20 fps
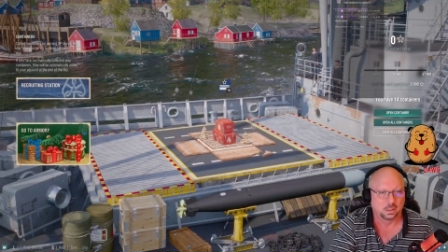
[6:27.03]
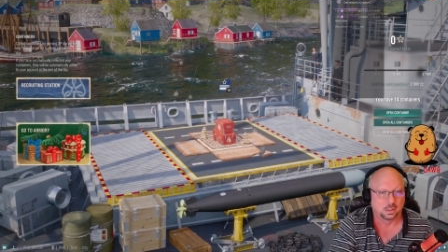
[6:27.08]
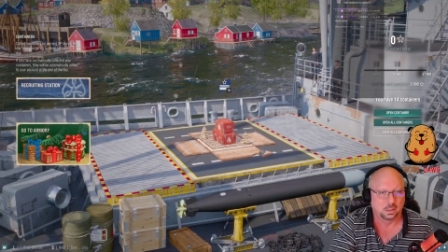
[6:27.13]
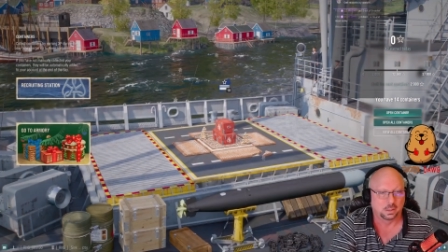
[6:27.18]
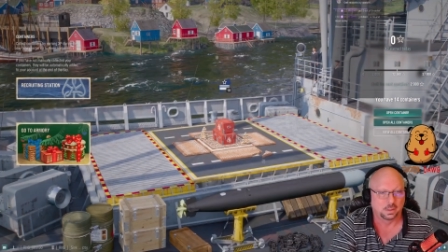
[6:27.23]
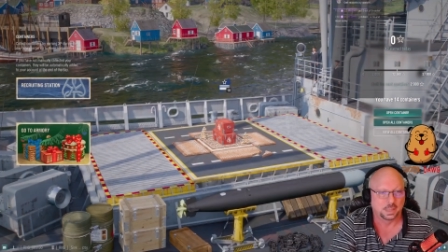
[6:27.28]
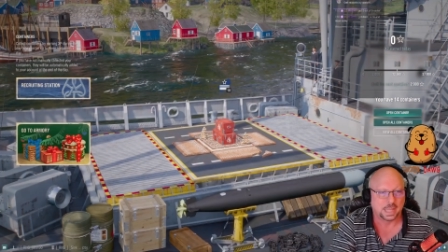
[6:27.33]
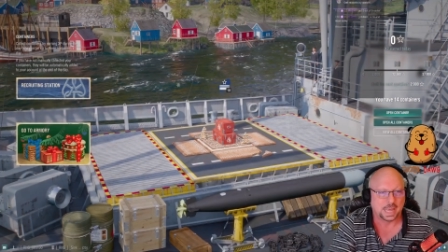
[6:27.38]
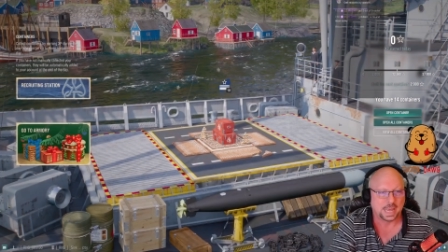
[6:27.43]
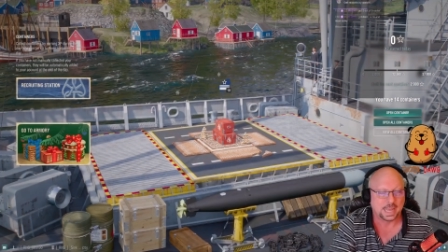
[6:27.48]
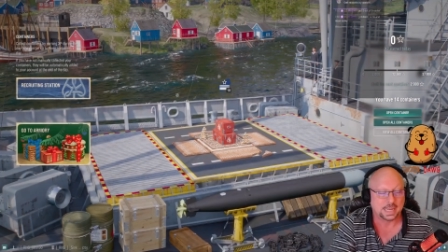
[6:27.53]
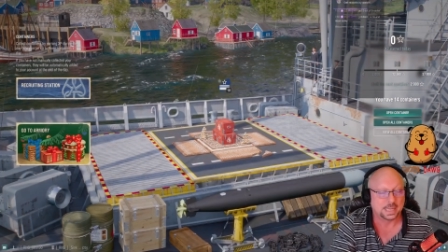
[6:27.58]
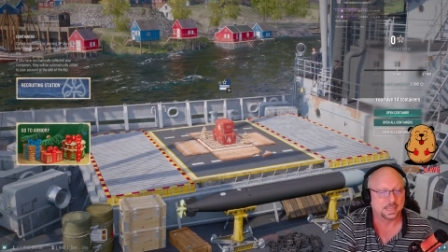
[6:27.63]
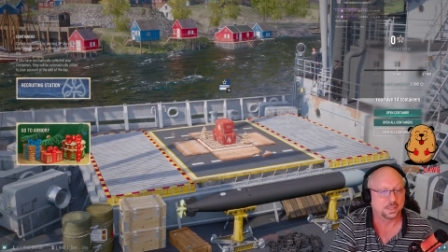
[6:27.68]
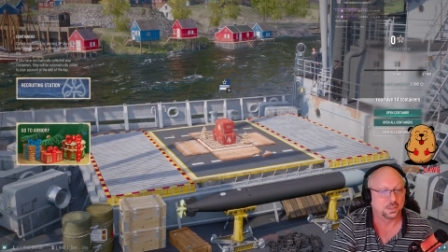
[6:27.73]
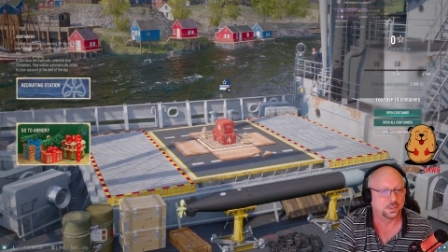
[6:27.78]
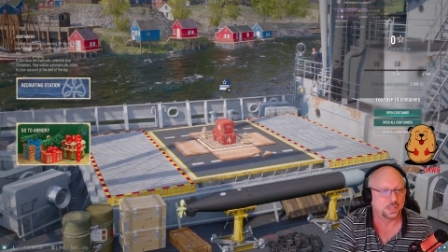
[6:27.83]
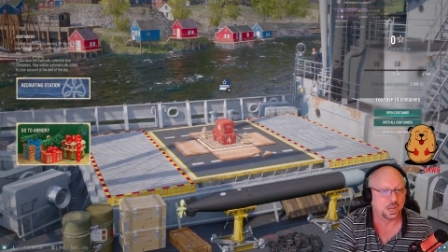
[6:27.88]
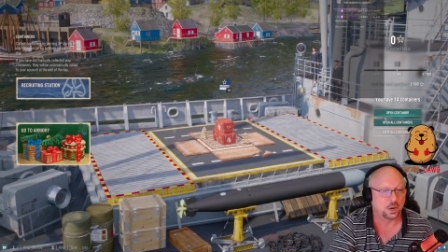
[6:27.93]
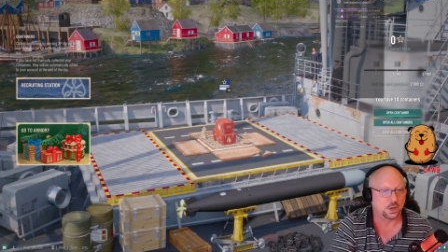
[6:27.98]
That is,
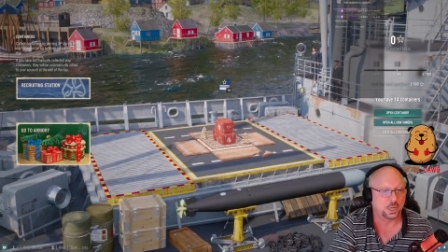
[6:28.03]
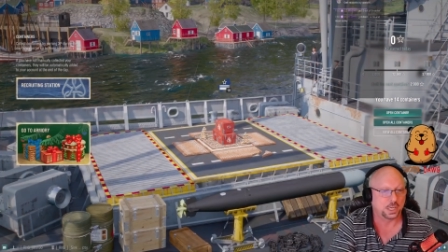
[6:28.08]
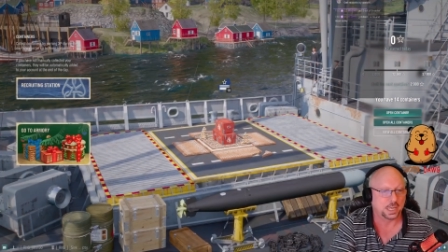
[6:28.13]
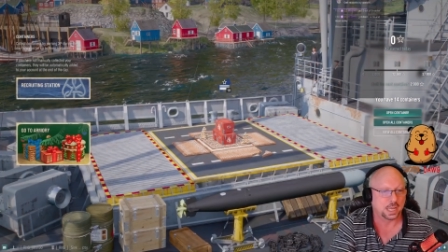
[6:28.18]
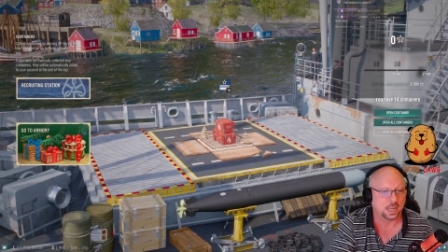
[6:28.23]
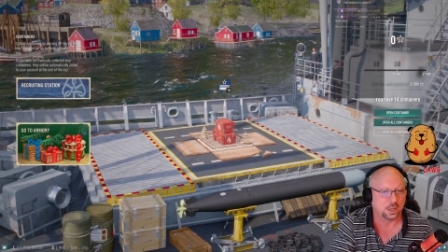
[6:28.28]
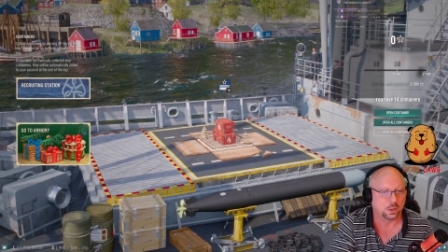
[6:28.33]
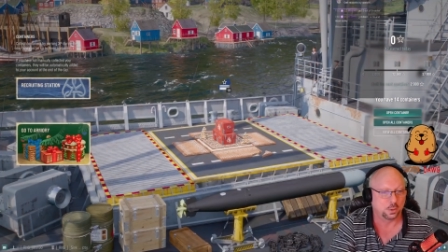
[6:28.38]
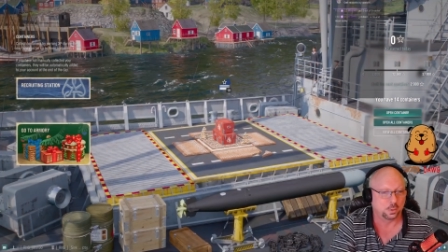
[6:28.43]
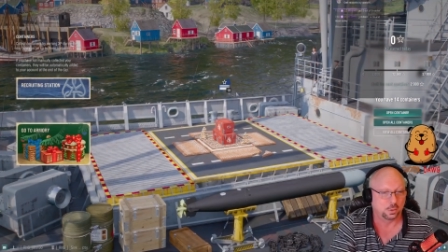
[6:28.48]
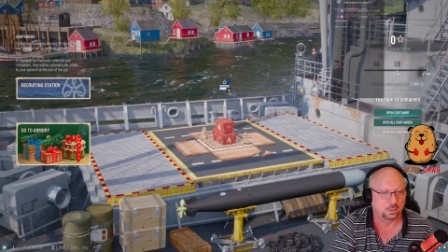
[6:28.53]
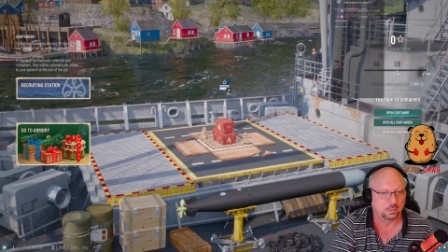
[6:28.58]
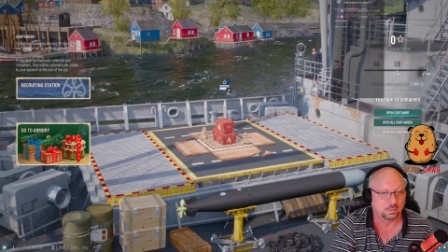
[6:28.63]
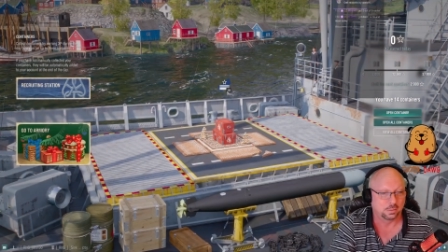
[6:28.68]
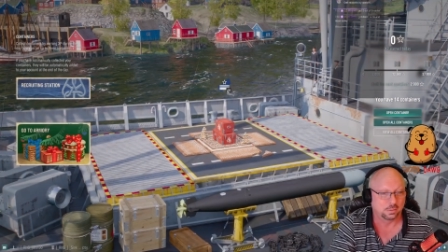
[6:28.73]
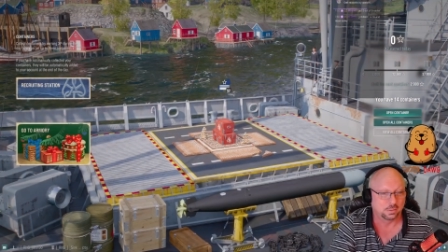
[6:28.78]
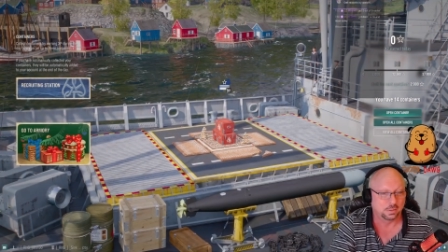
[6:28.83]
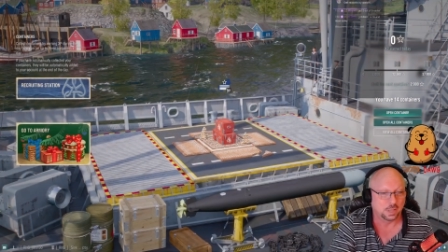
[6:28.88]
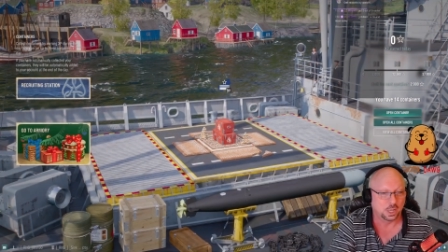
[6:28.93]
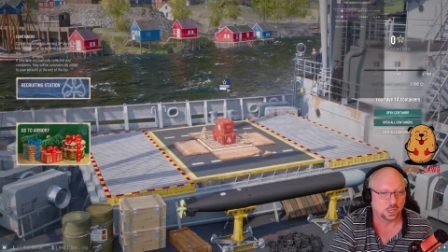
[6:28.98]
there you go.
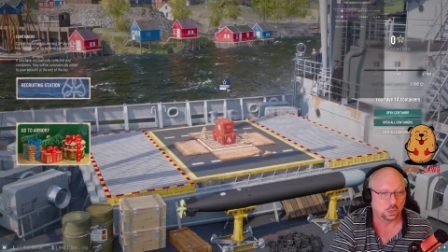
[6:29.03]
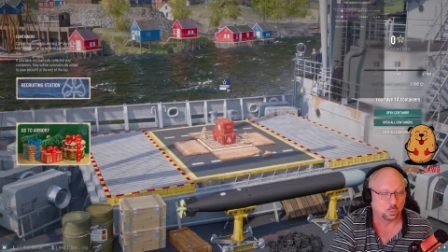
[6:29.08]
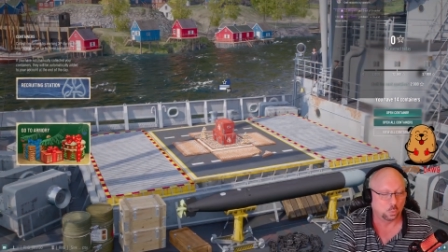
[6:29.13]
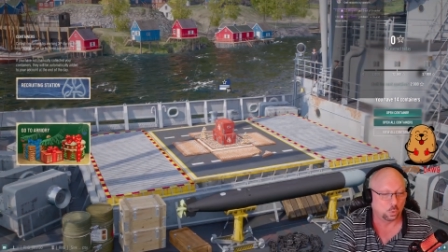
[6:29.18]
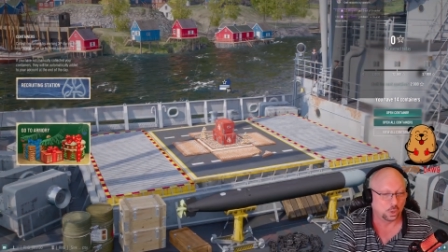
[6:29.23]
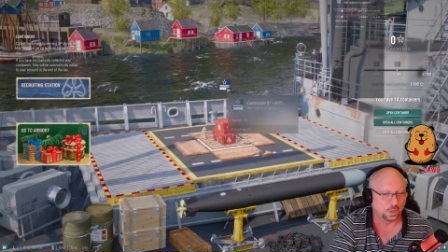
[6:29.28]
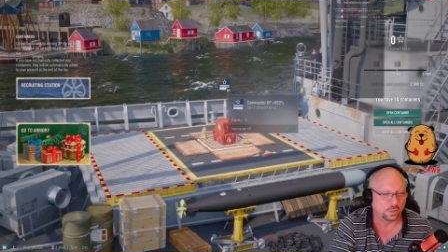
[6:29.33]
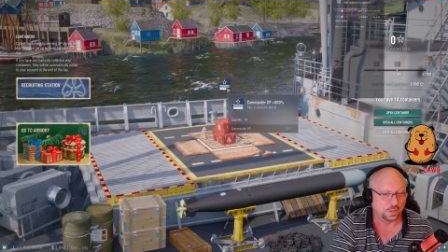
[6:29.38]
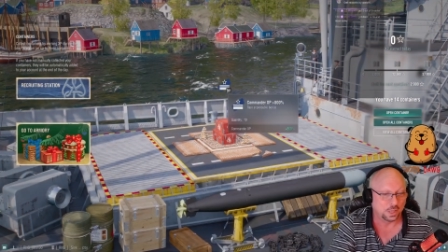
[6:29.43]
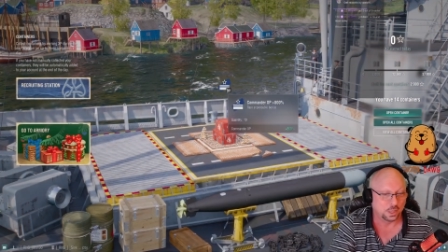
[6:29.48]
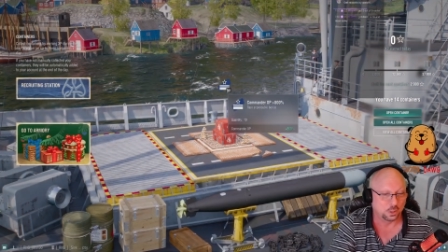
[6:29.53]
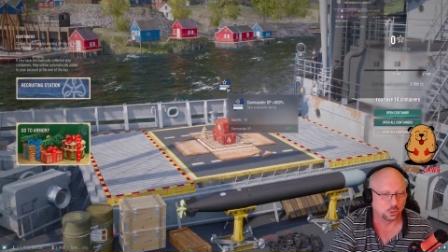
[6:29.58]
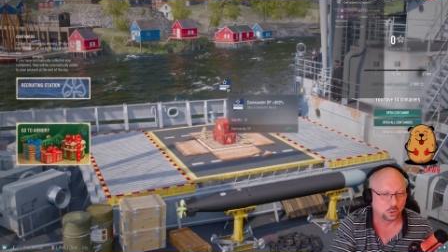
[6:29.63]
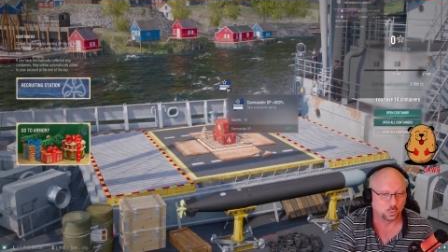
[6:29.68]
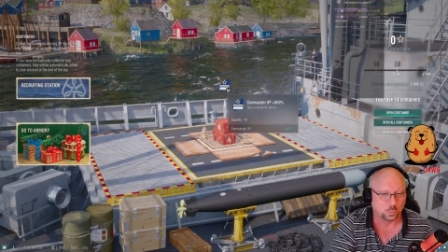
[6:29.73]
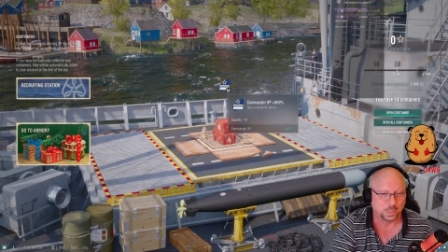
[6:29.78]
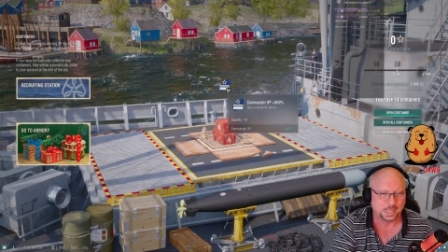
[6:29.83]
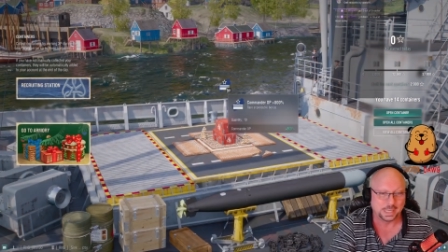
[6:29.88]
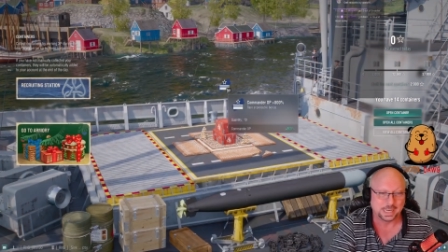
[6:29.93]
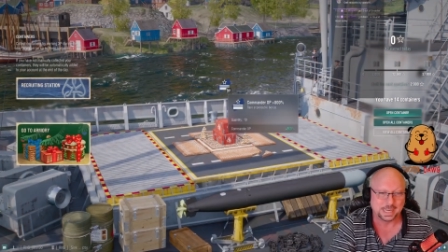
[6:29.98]
One of the others
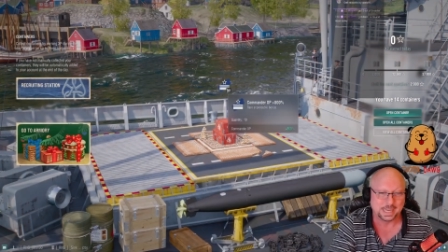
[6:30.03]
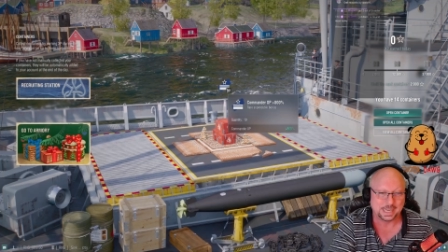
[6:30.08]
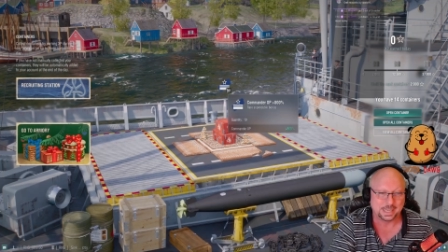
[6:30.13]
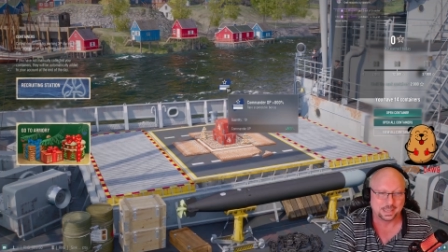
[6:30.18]
we need,